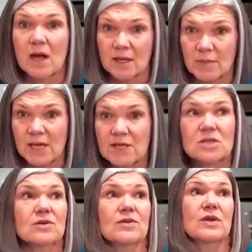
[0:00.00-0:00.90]

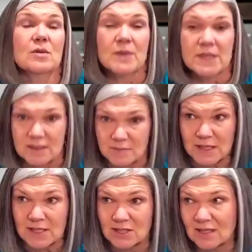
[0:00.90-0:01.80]
occupational therapy,
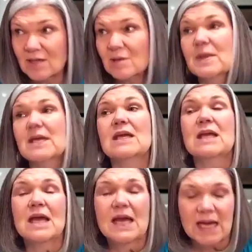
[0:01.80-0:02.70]
speech therapy.